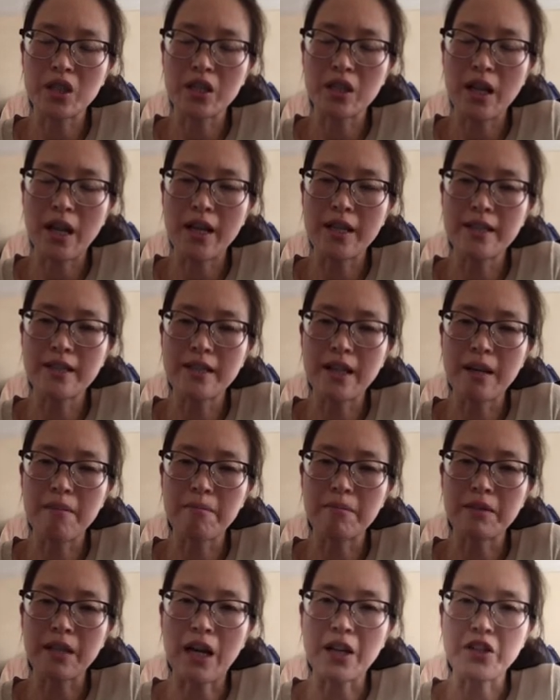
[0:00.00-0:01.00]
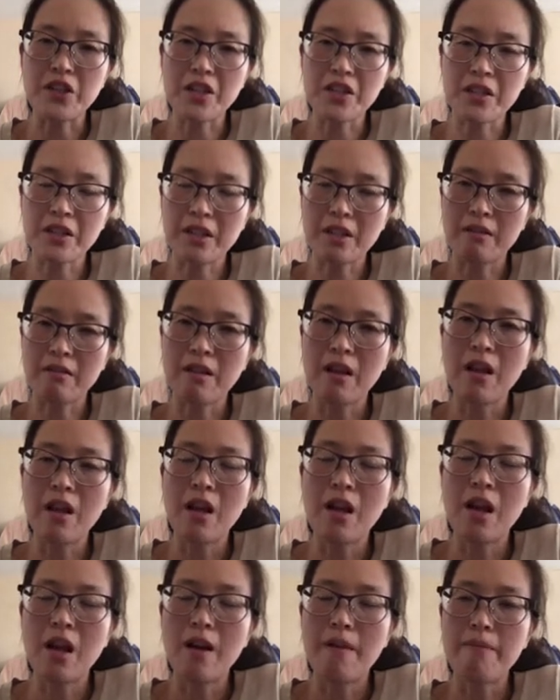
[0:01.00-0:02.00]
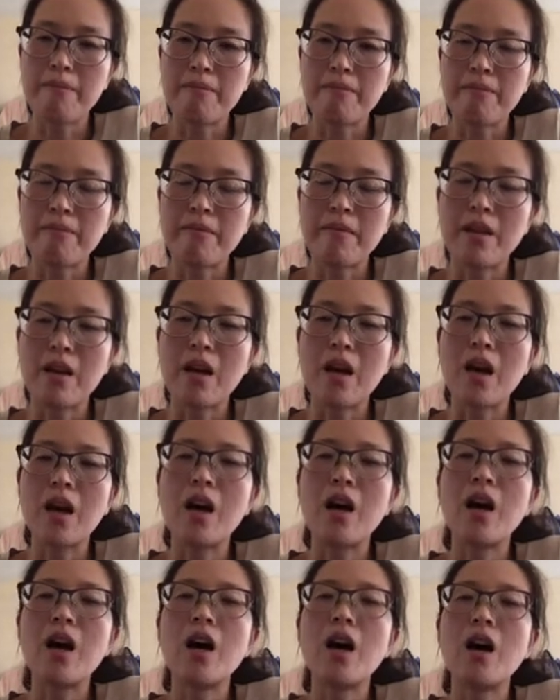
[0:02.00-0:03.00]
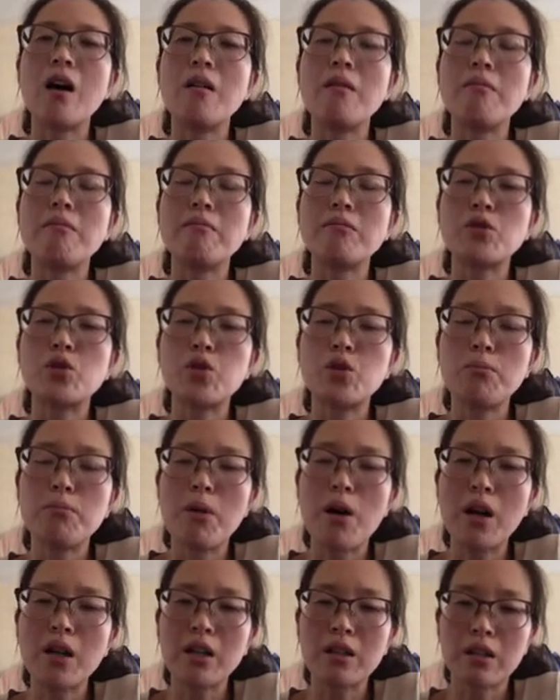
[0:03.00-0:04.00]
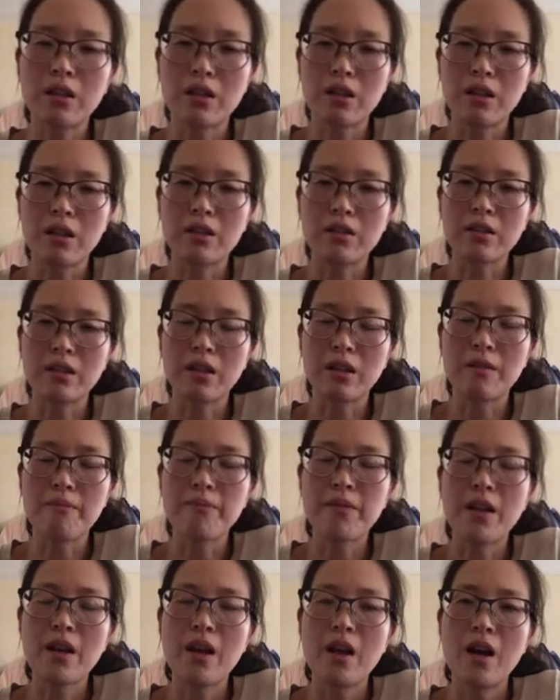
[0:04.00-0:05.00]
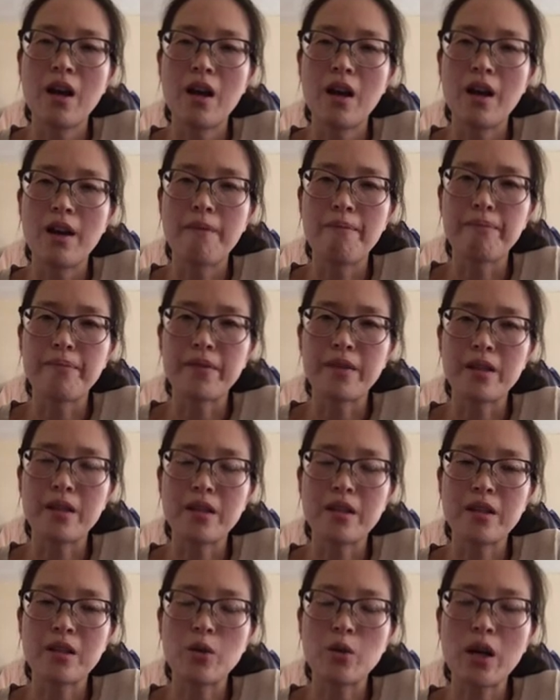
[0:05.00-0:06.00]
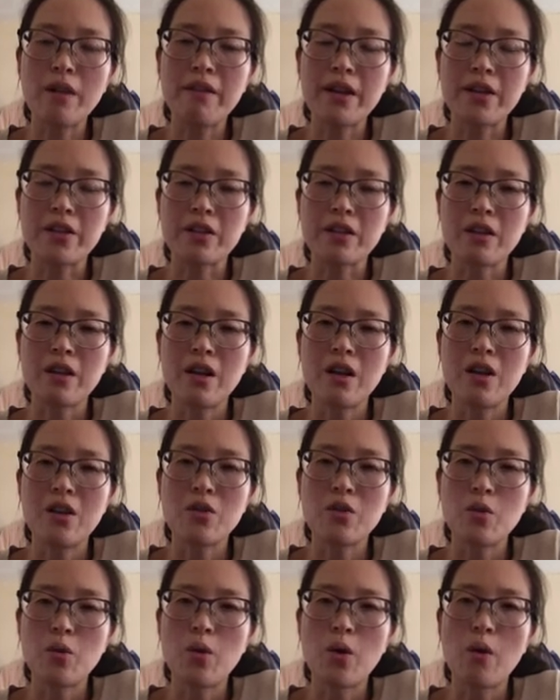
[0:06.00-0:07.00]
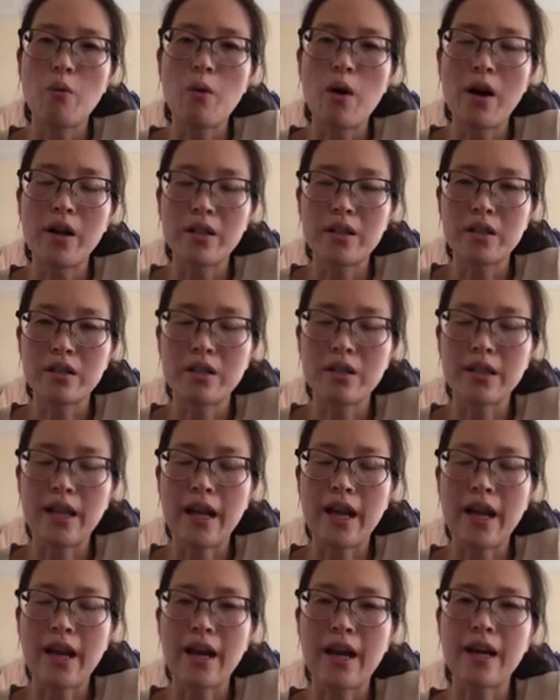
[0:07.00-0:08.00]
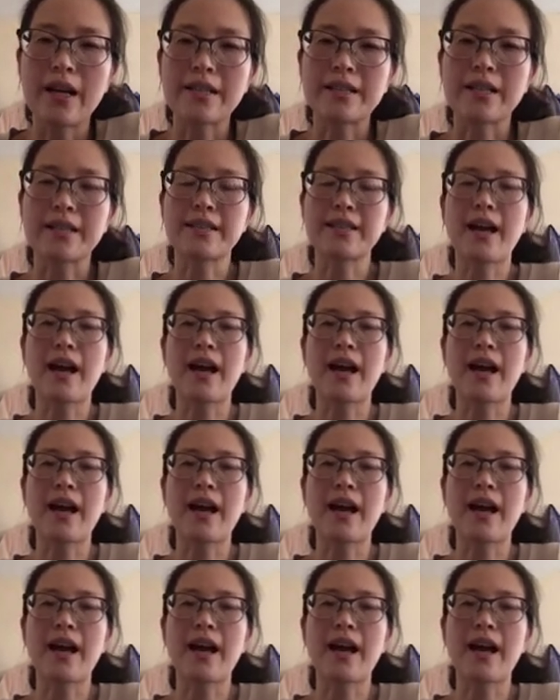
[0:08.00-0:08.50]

enzyme digestion to monitor the cleavage, you will want there is a site